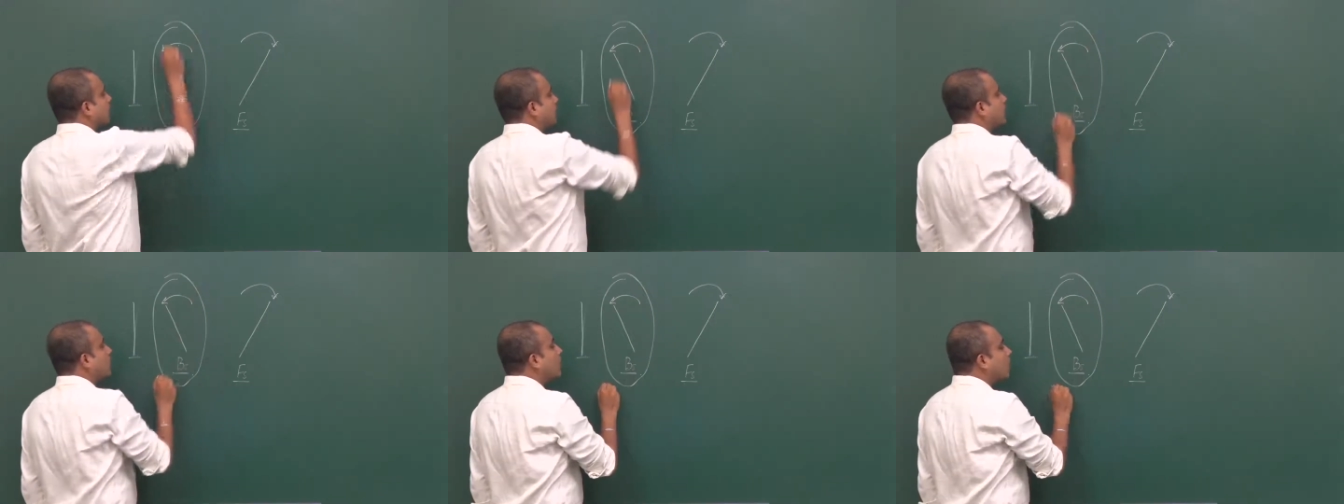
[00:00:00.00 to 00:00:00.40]
a
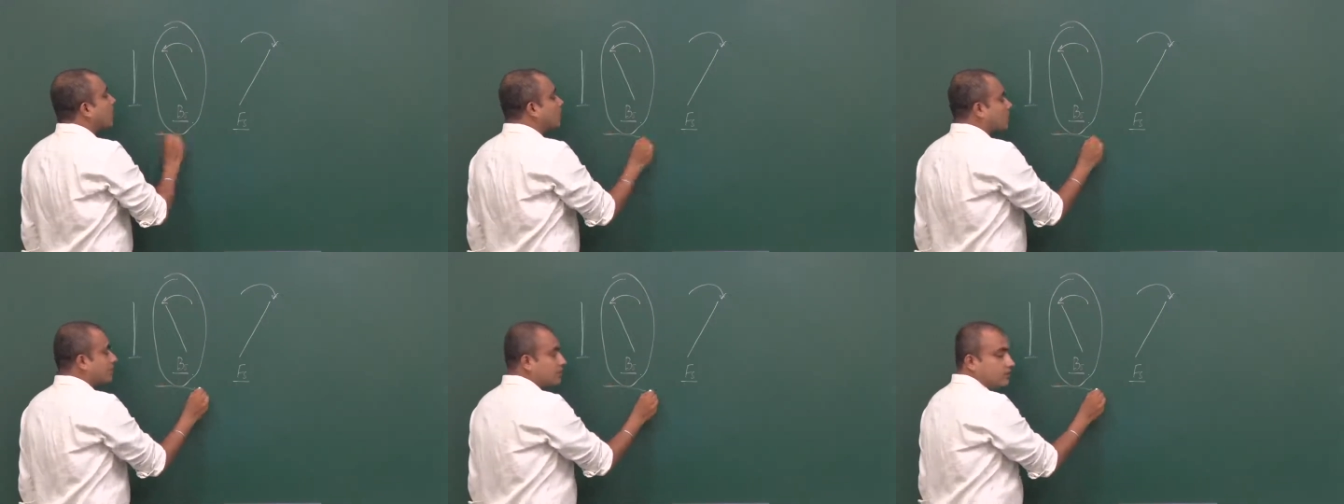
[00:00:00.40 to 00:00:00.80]
lot.
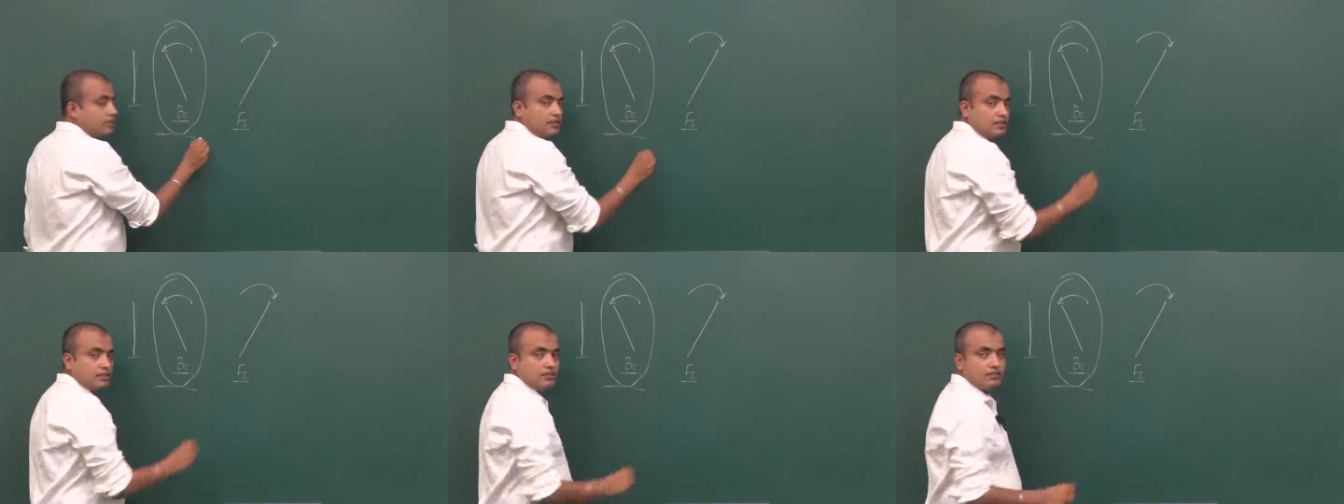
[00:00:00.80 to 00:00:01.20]

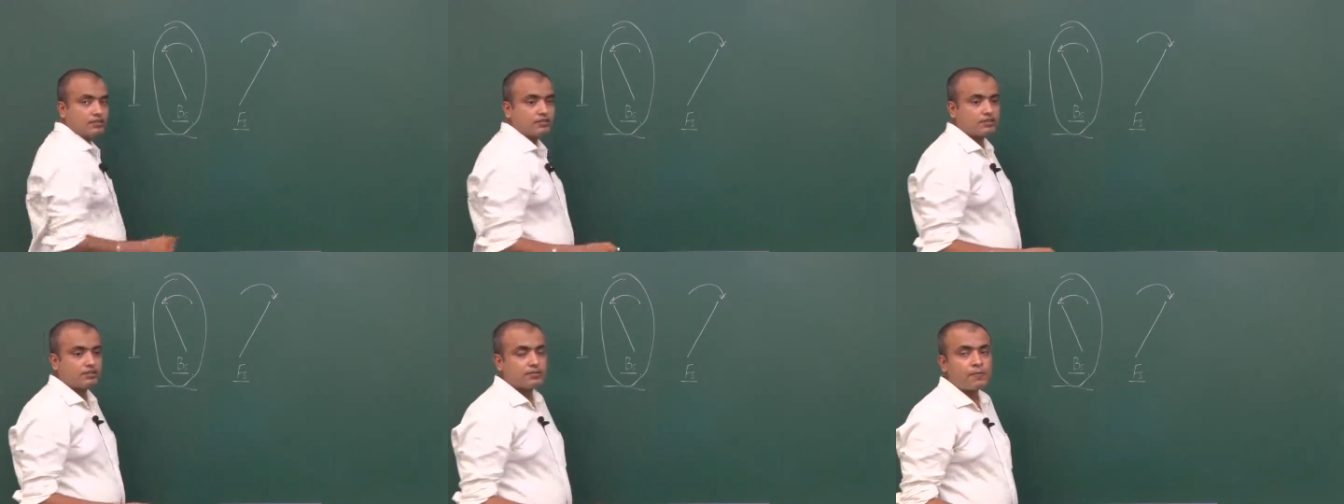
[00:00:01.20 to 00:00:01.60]

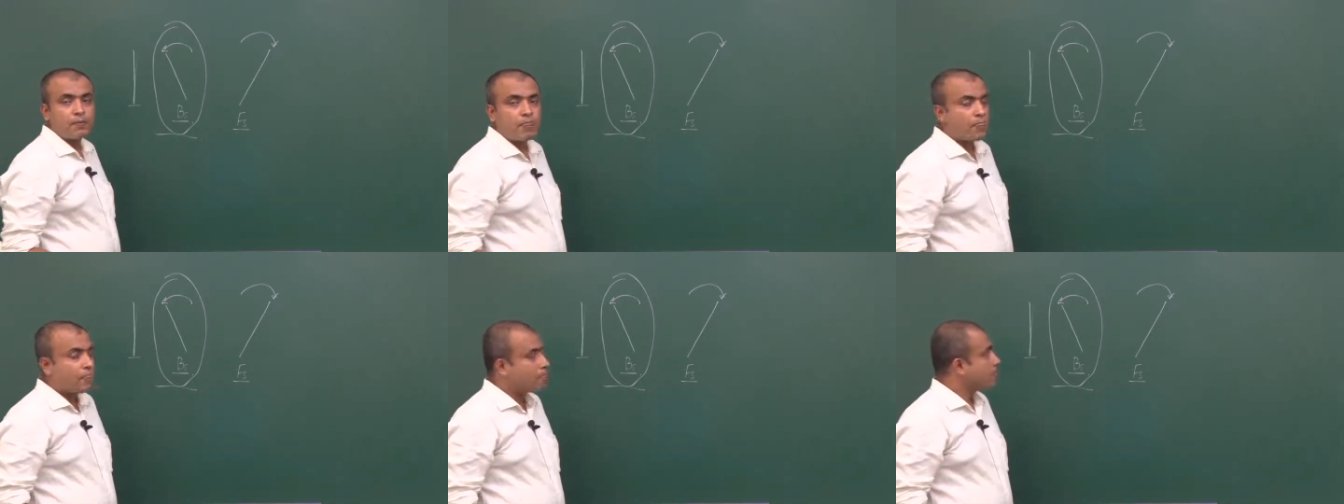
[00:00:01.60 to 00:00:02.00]
So,
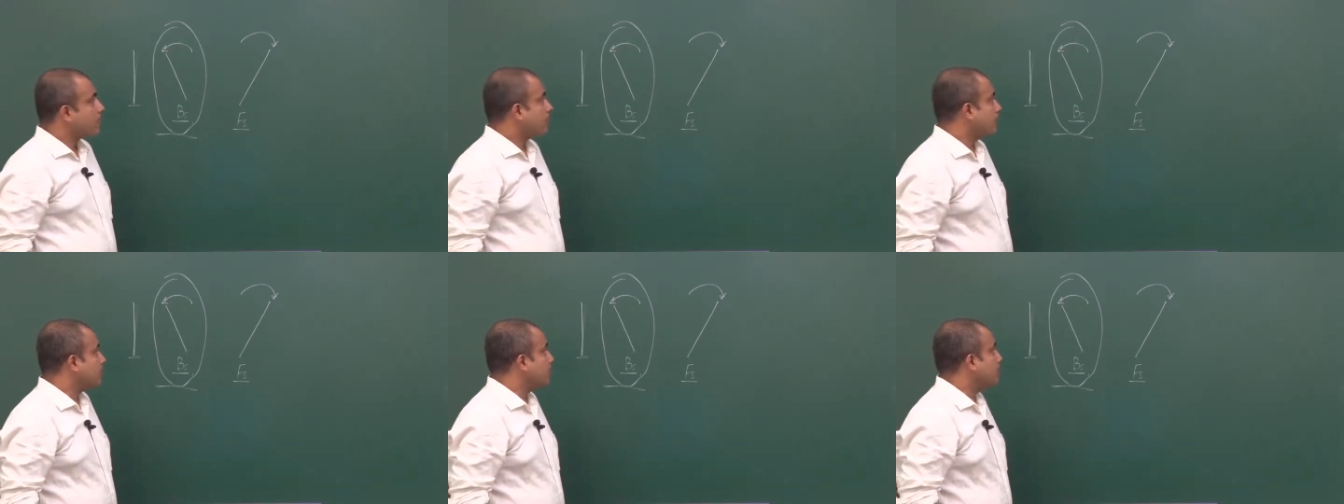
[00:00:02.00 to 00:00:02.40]

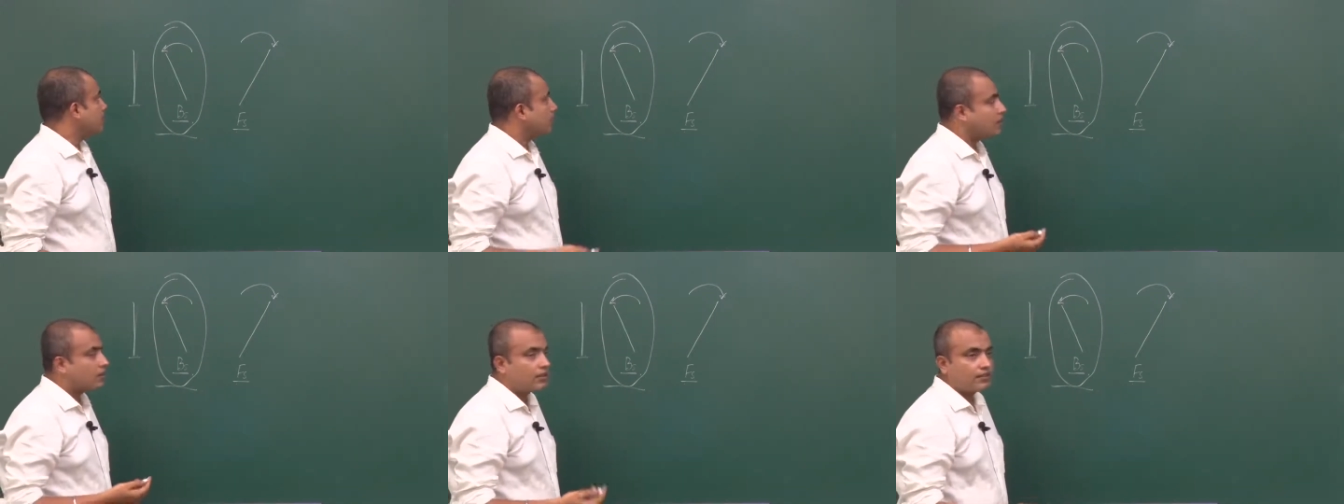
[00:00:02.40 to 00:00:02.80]
I mean,
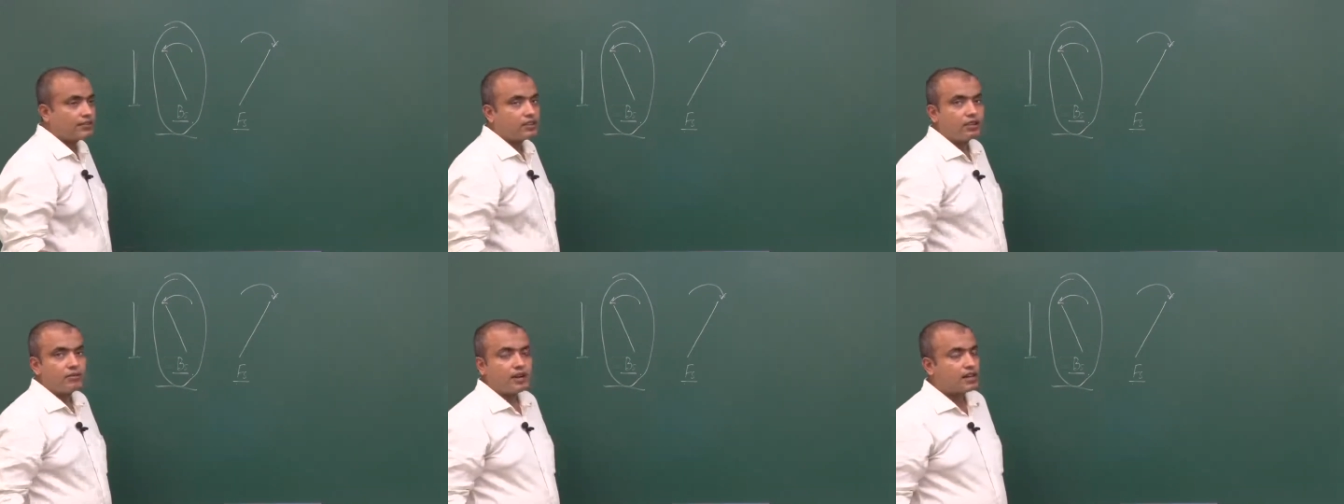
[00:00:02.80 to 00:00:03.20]
a lot of the
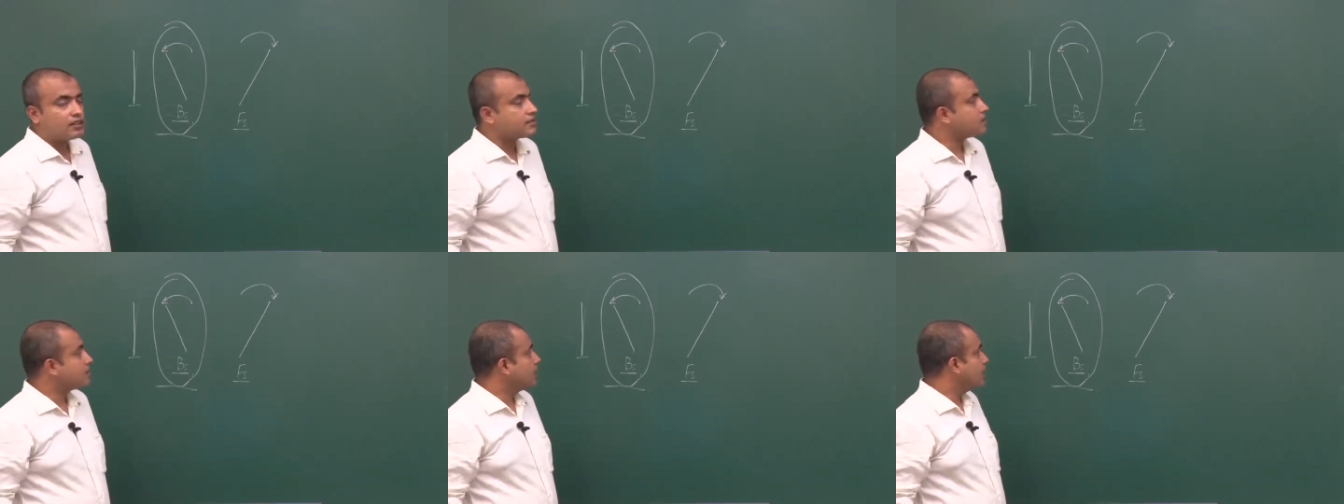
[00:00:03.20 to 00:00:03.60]

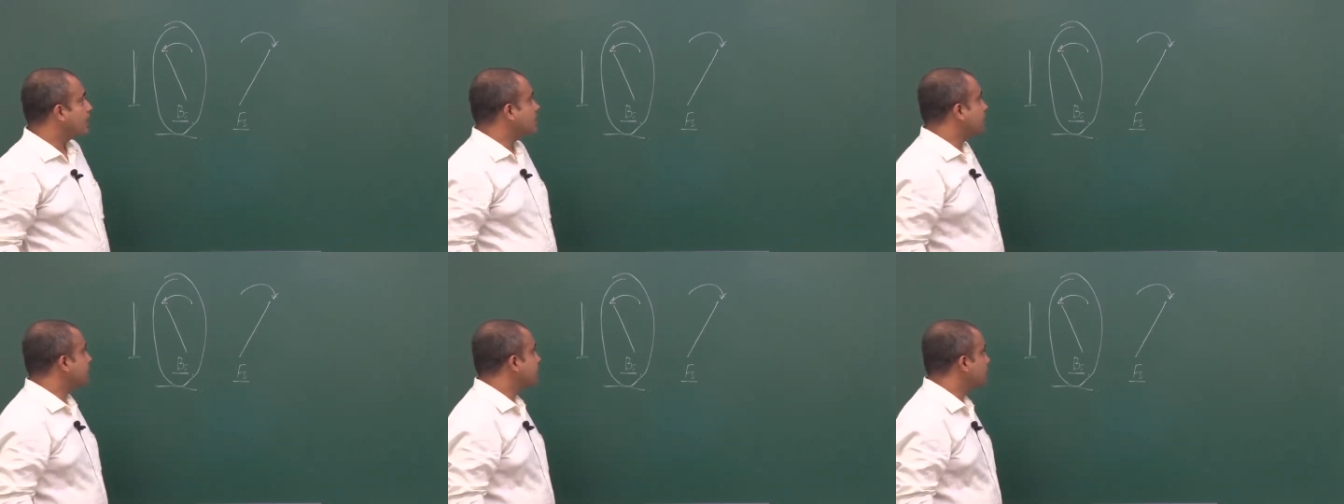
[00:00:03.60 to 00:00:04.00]
commands
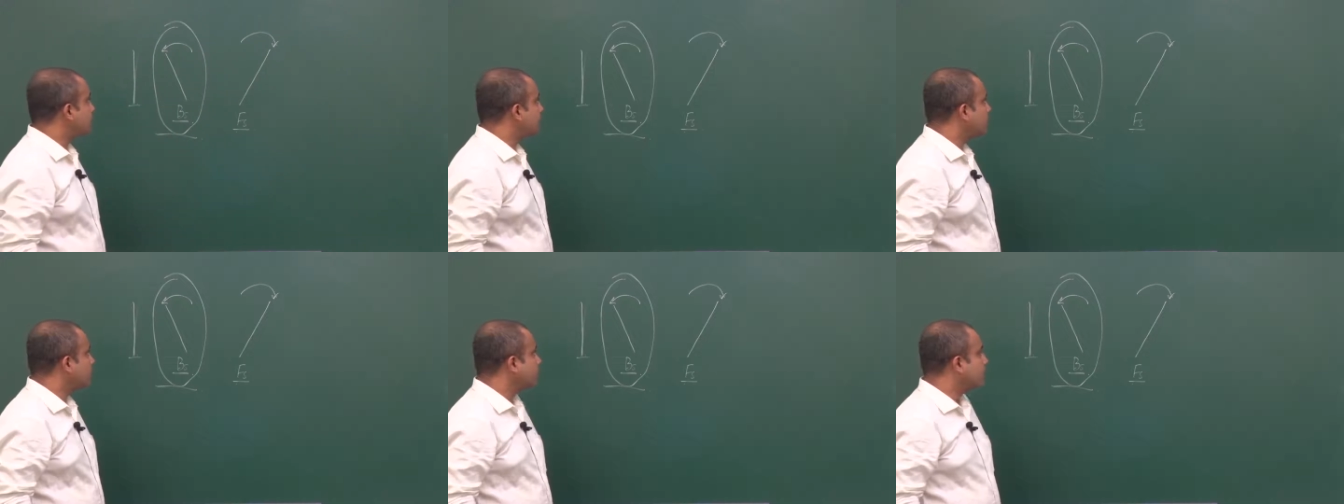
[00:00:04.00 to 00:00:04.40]
actually
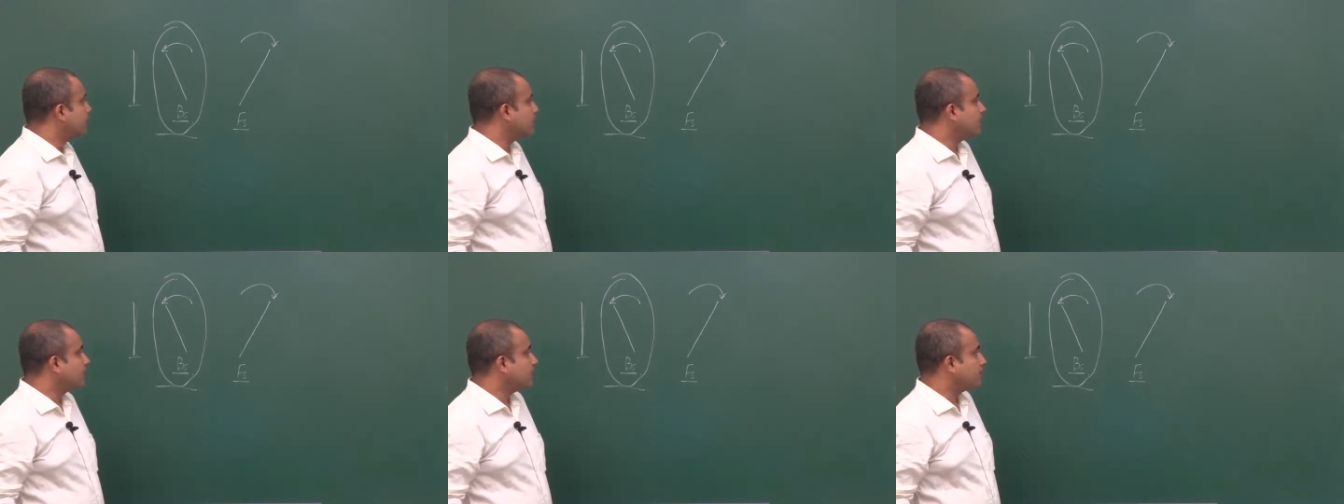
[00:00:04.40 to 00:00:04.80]
start with
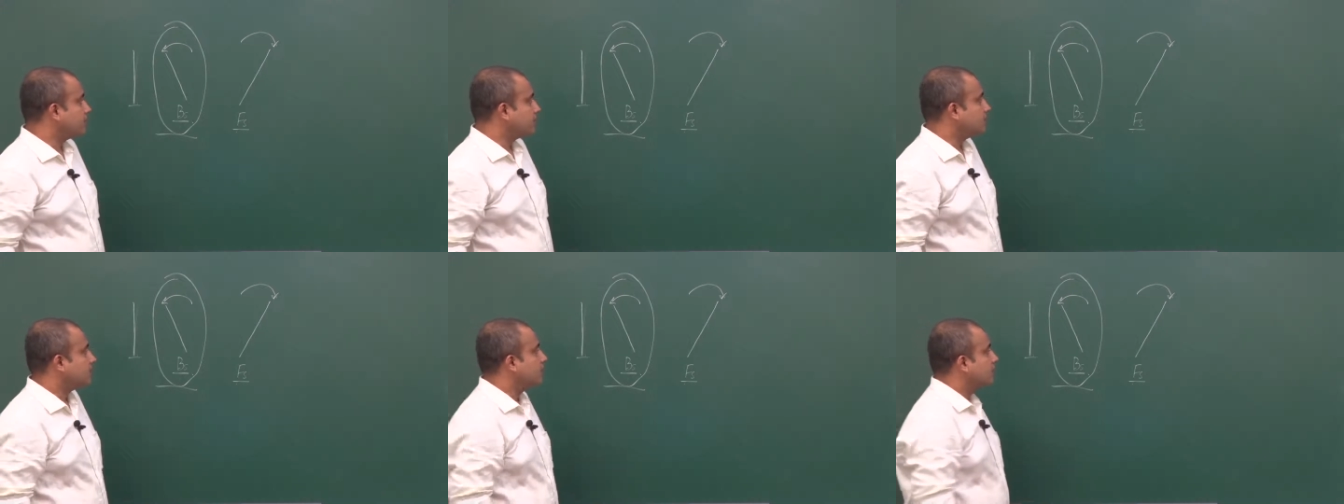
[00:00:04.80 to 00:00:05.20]
that. I
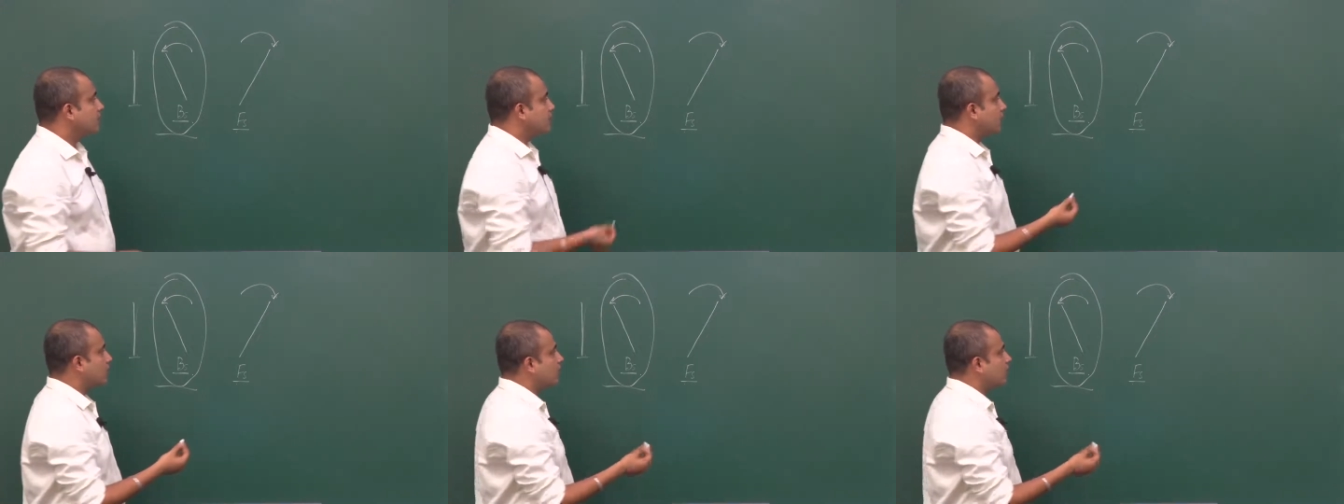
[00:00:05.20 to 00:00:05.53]
mean, for